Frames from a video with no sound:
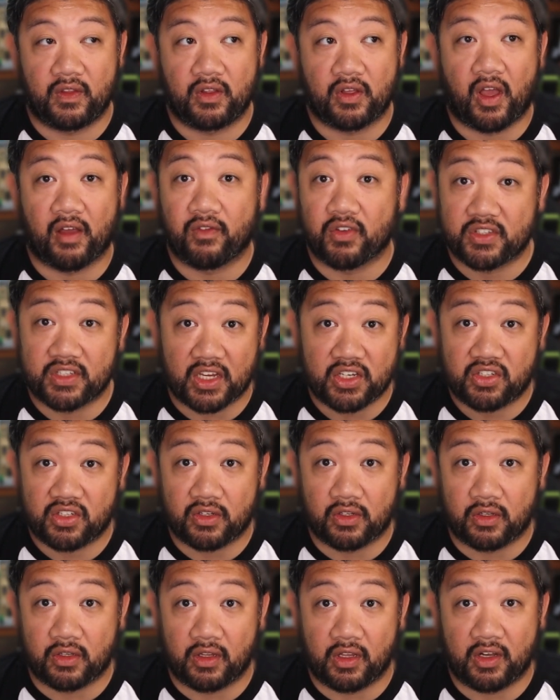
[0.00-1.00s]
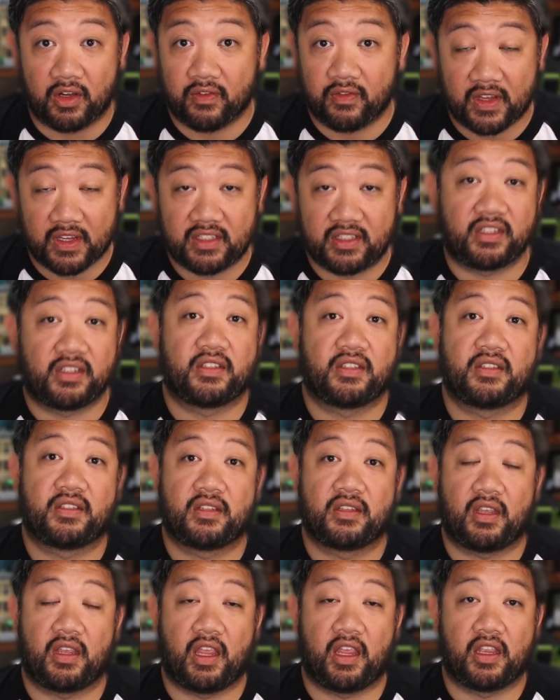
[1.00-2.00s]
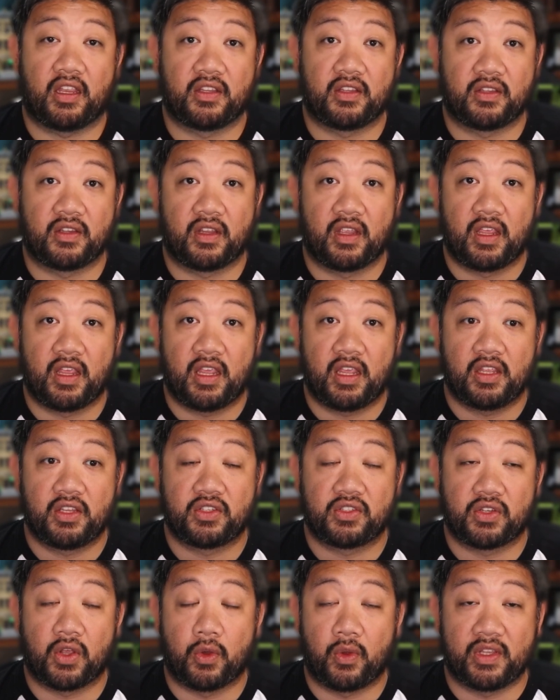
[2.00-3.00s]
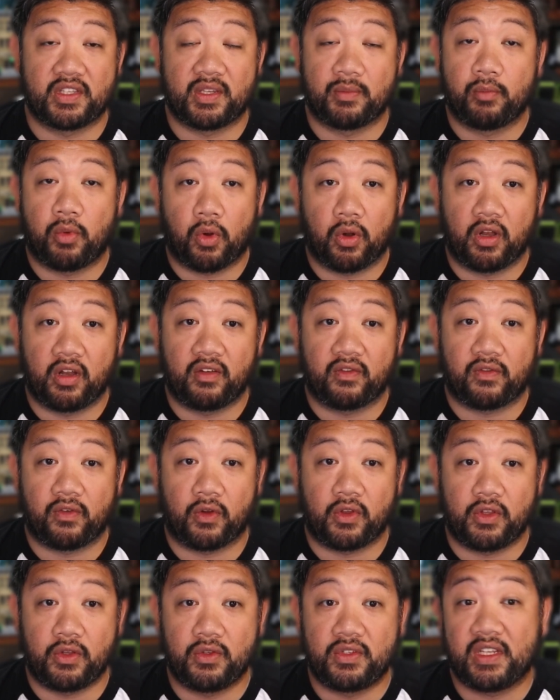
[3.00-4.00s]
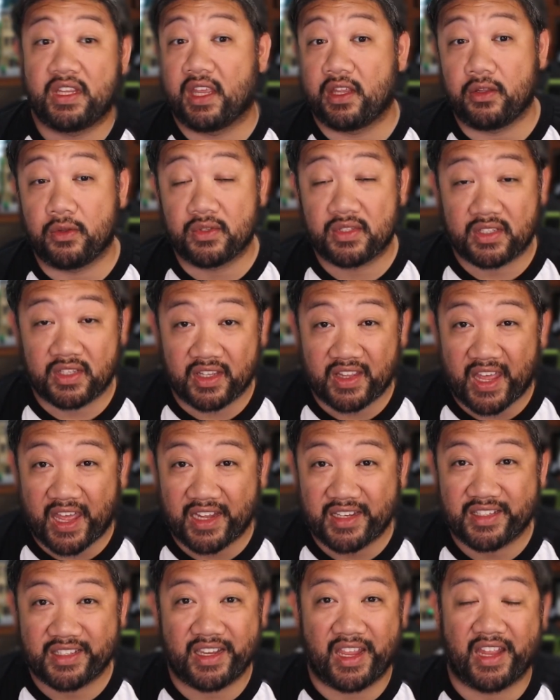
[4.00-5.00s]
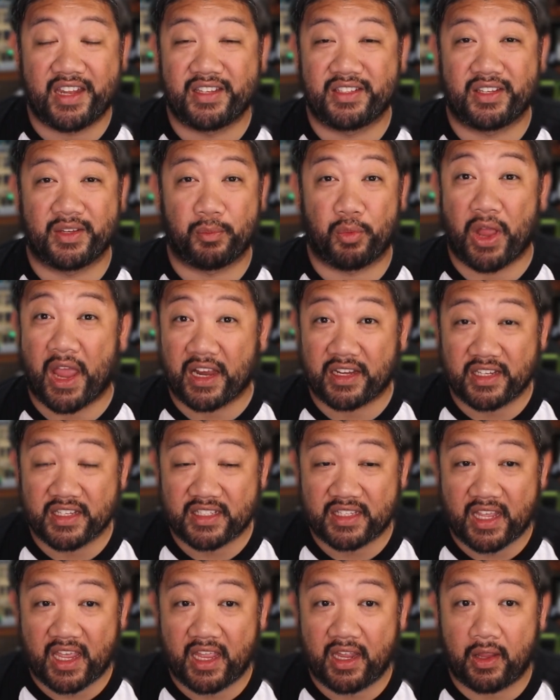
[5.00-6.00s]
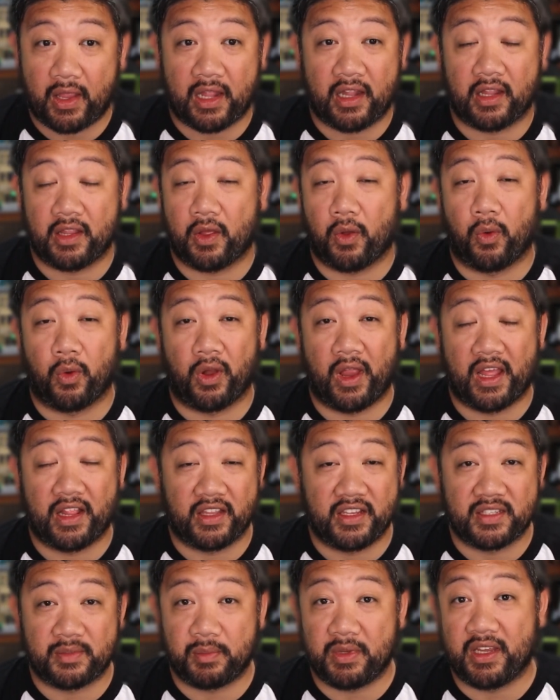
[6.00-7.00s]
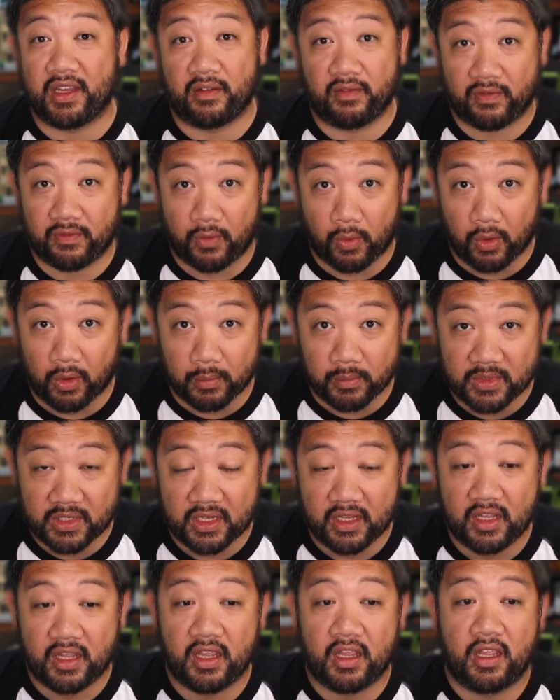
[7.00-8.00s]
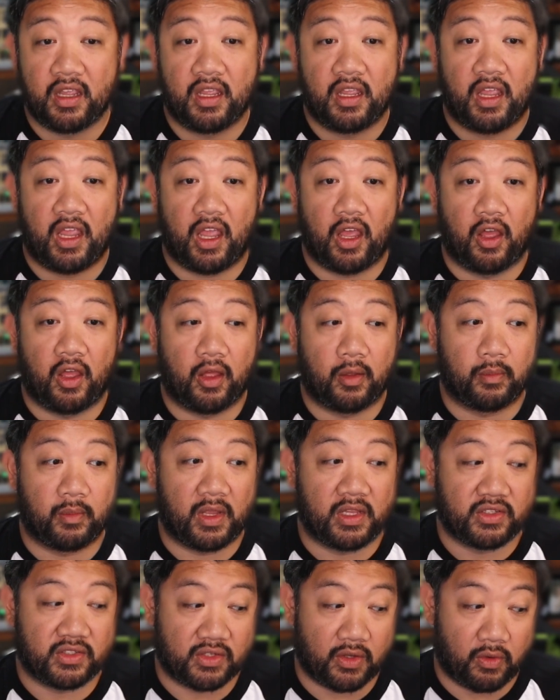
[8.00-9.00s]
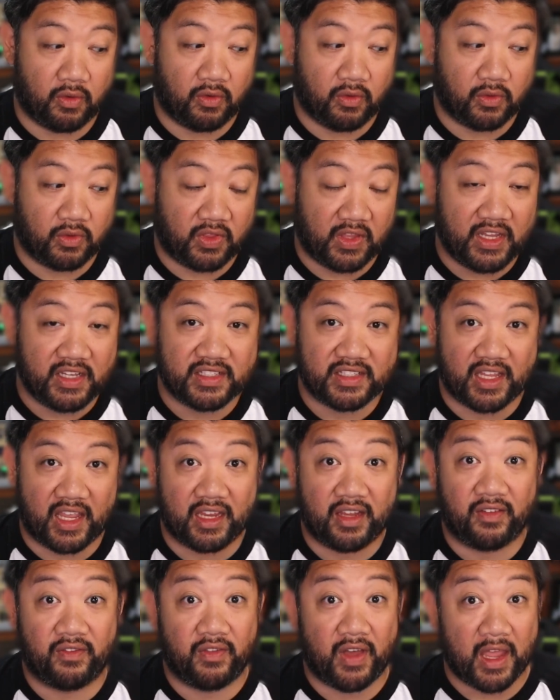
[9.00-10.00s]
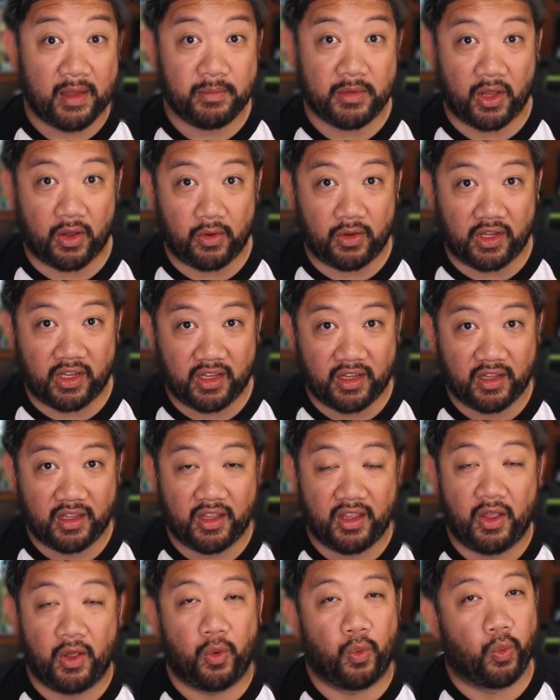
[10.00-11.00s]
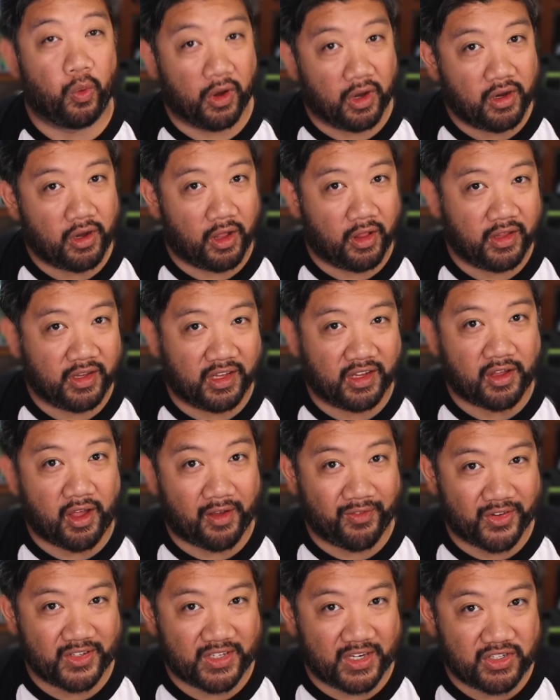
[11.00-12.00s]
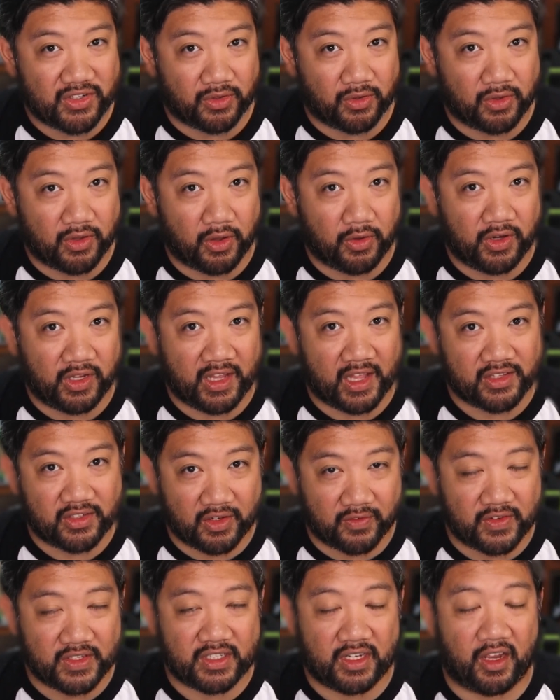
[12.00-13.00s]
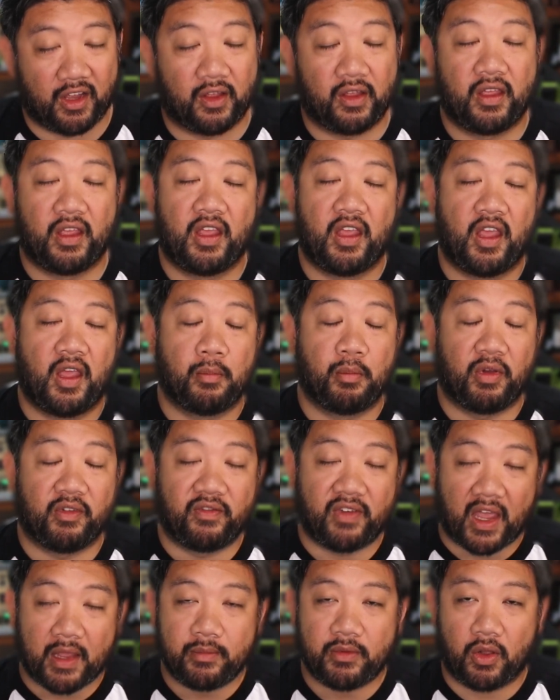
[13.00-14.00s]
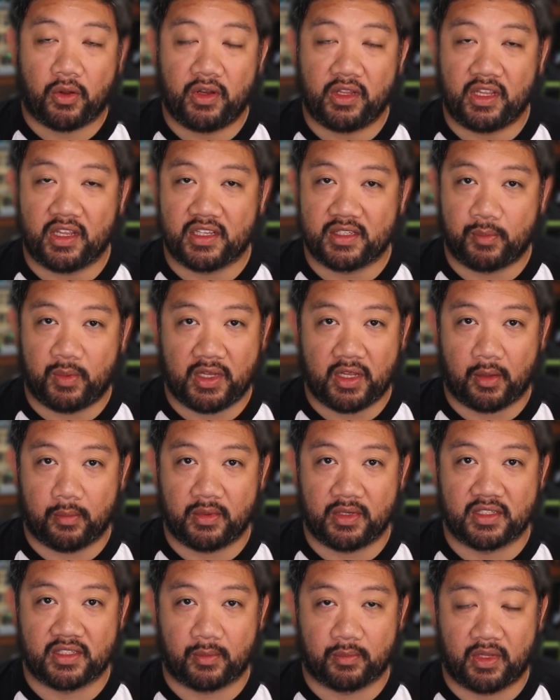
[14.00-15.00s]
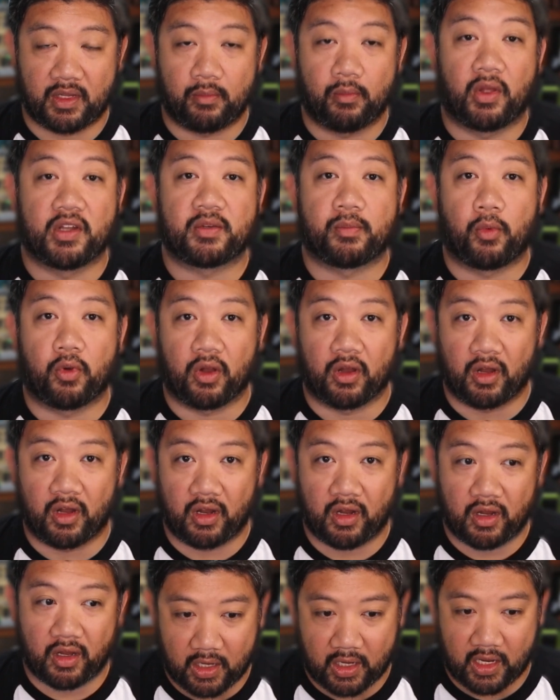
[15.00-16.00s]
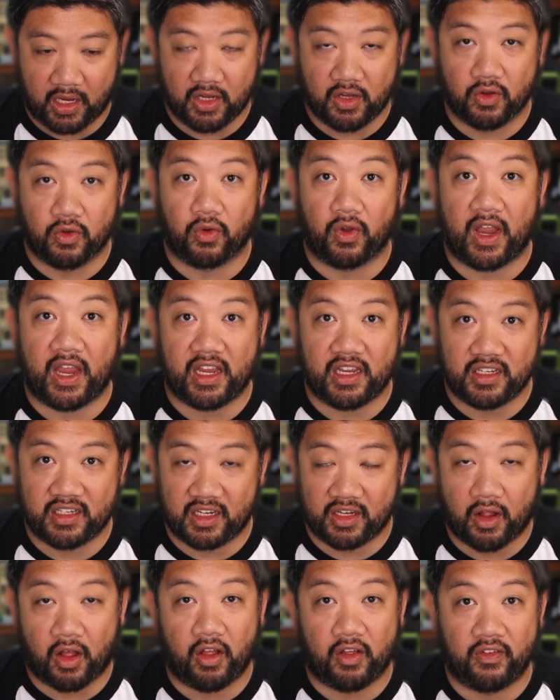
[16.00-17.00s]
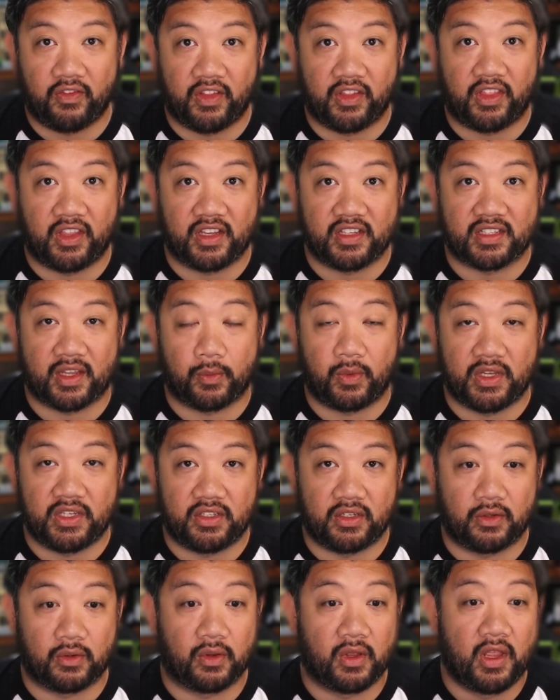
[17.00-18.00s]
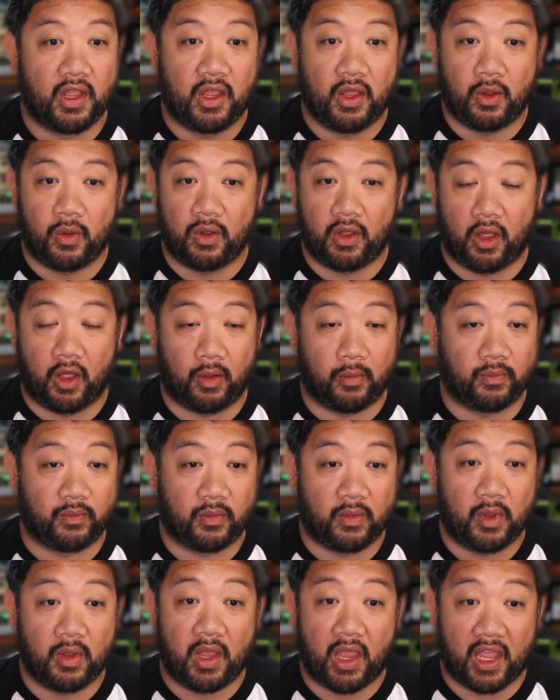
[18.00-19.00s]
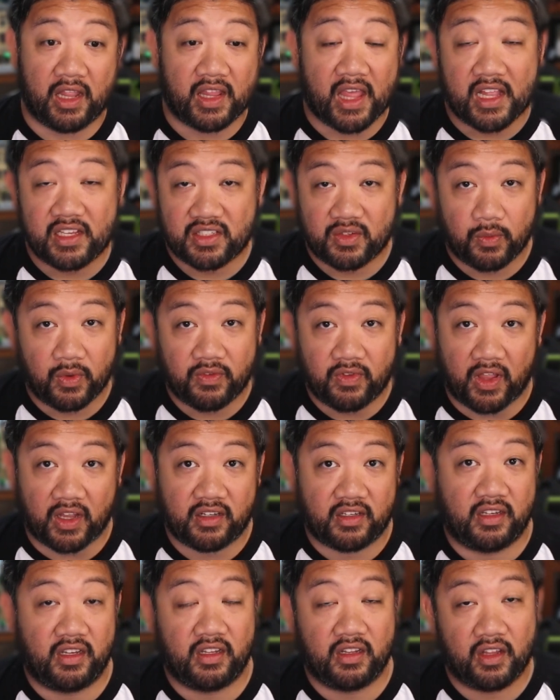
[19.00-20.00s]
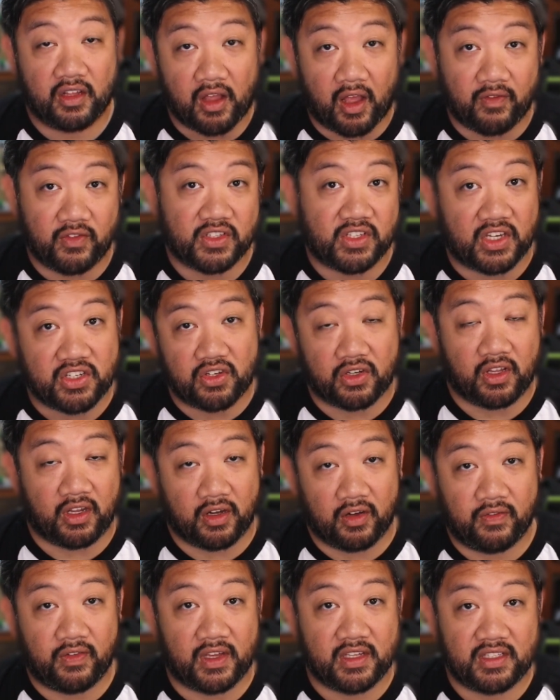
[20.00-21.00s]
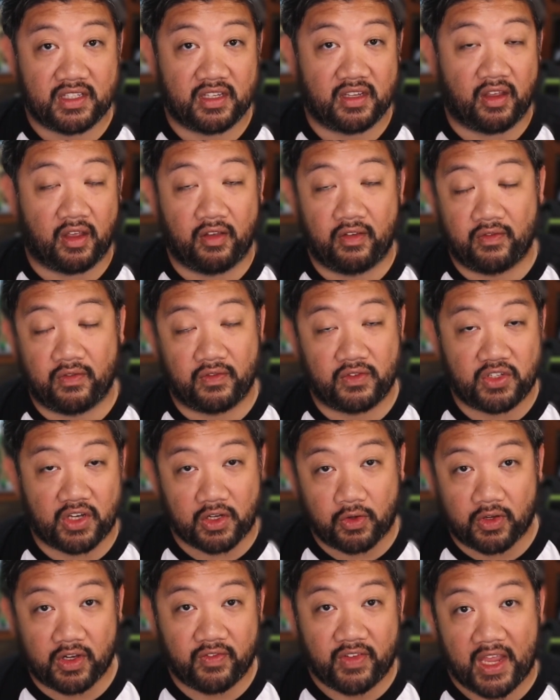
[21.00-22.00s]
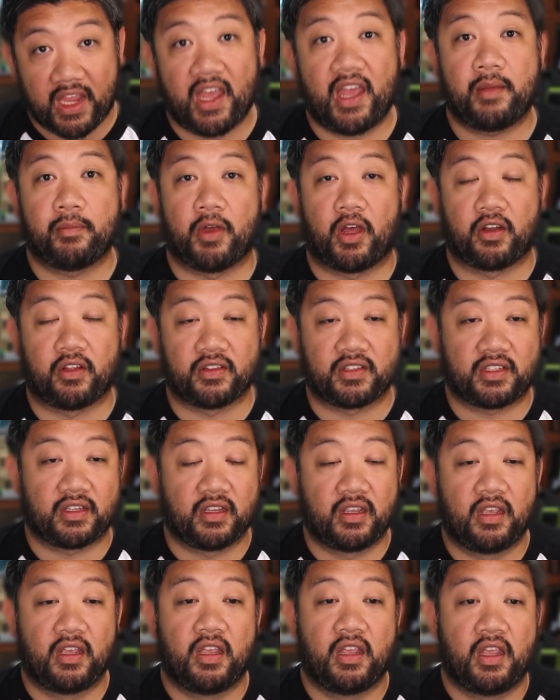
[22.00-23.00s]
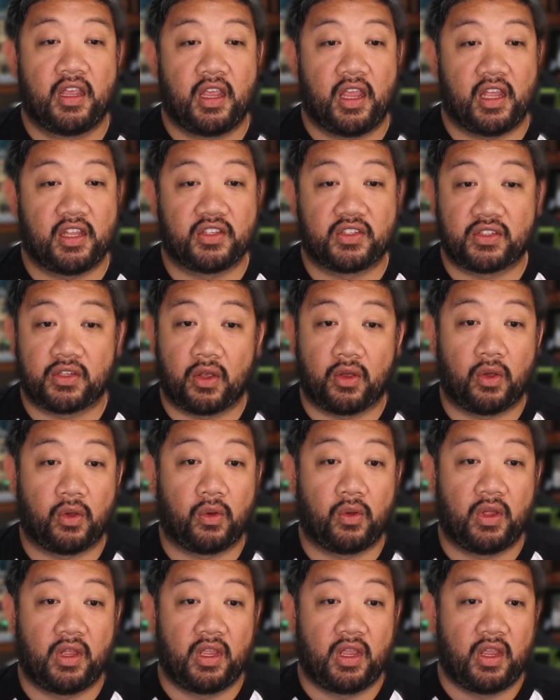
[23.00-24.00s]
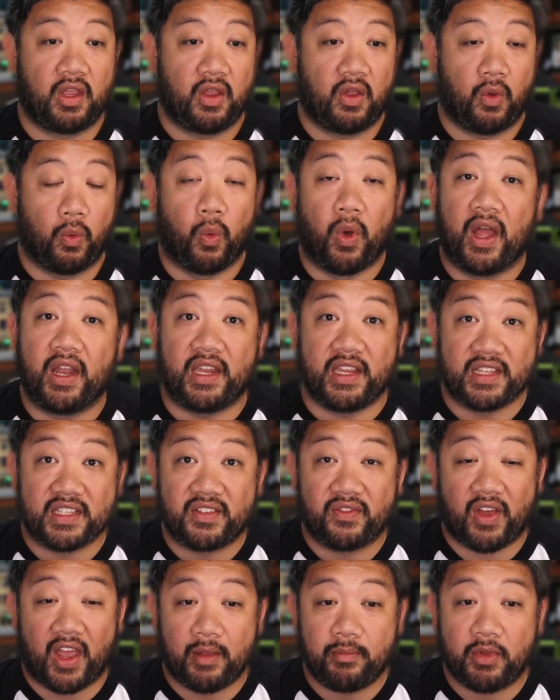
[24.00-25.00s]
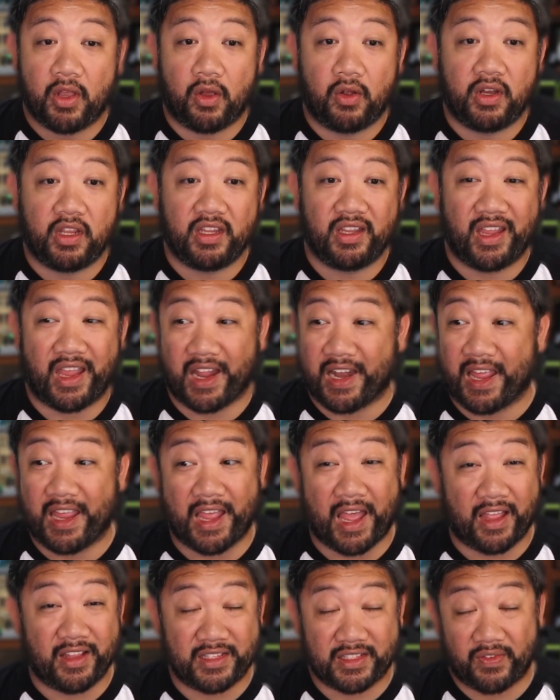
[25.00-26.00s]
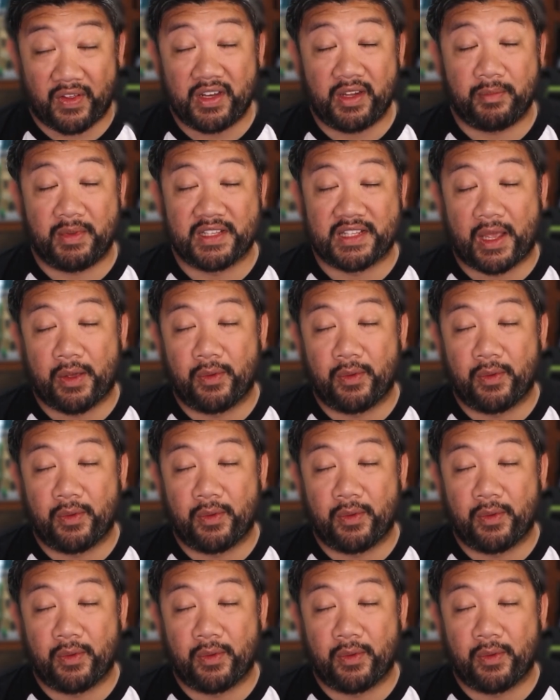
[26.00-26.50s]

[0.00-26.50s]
conversational interfaces. And so it's important for you to get used to that and to practice that at, or at least be informed. Um, and so things like vibe coding we're calling it conversational coding at ServiceNow, but vibe coding is becoming something much more ingrained in all of the things that we do. Um, and that's reflecting the conversational interface of generative AI models. And so, what is vibe coding? And I, I it's funny because